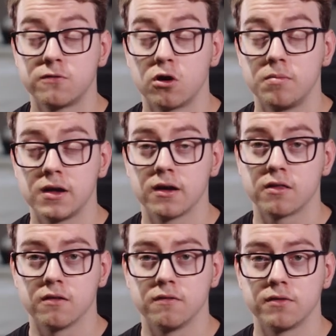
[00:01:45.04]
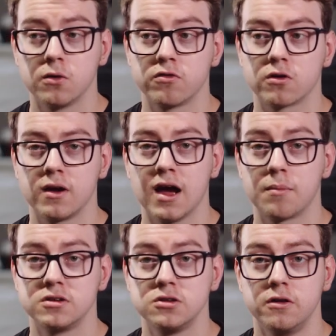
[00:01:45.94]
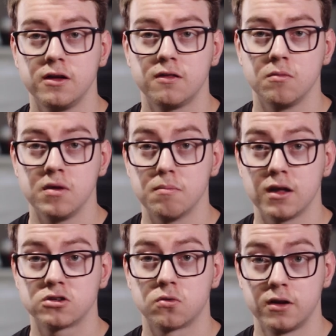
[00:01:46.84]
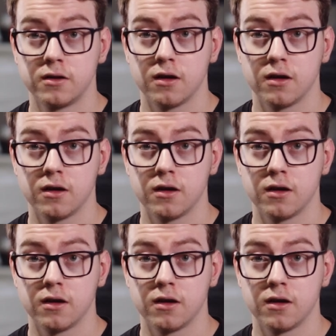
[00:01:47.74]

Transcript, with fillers: Ford because of, there was a great opportunity to be mentored,